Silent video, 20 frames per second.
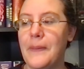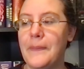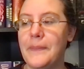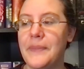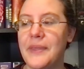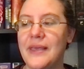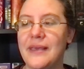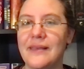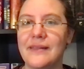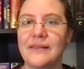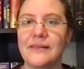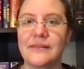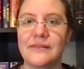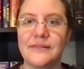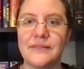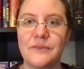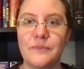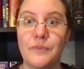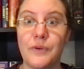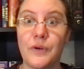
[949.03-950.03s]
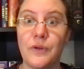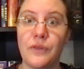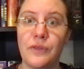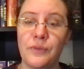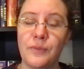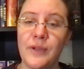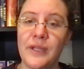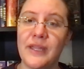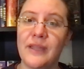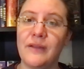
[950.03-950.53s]
because book
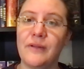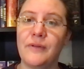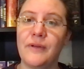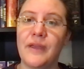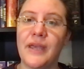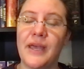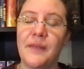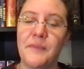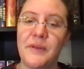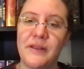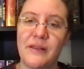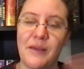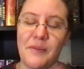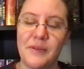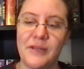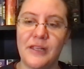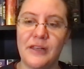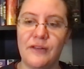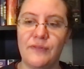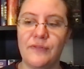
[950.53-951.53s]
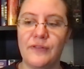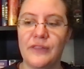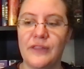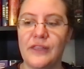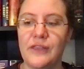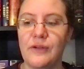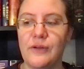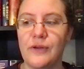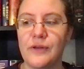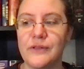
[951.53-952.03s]
three had been nominated for the
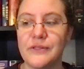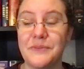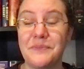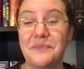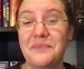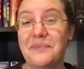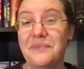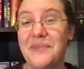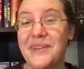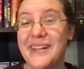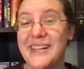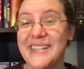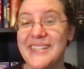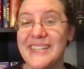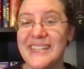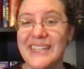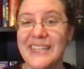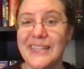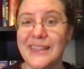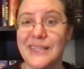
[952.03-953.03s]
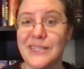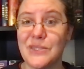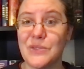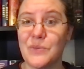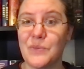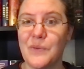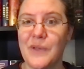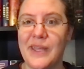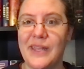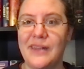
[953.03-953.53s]
Hugos, but I didn't get this
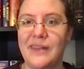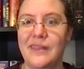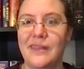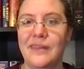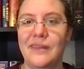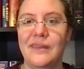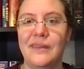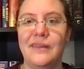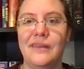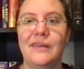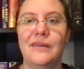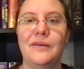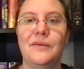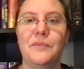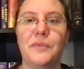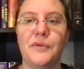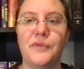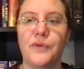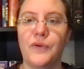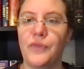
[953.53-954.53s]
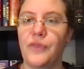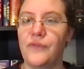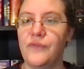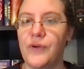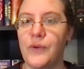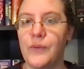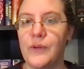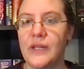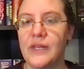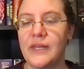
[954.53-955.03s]
read before the
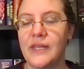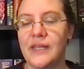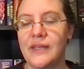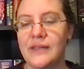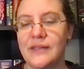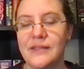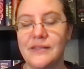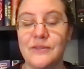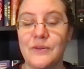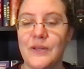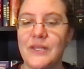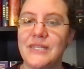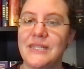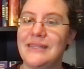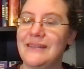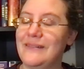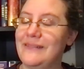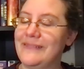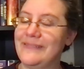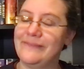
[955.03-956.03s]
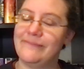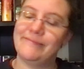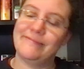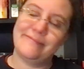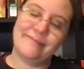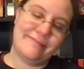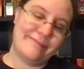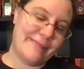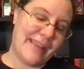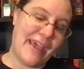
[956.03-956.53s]
voting ended, so I didn't
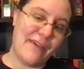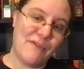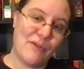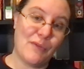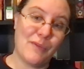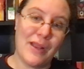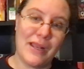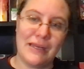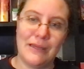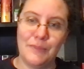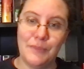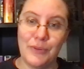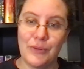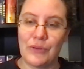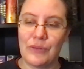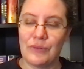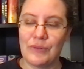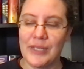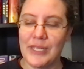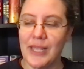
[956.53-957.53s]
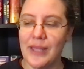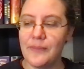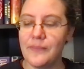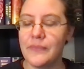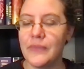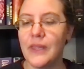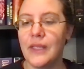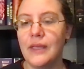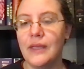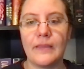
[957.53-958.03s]
haven't read book three yet.
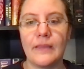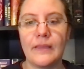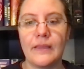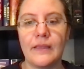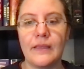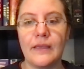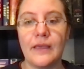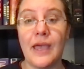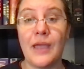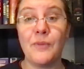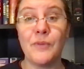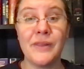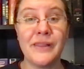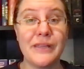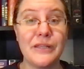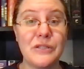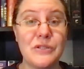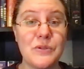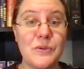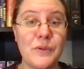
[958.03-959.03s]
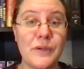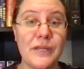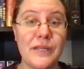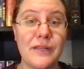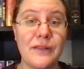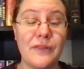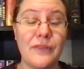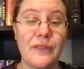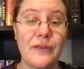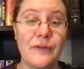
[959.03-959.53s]
I really enjoyed
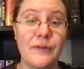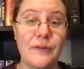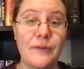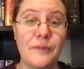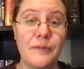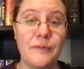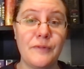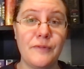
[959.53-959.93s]
the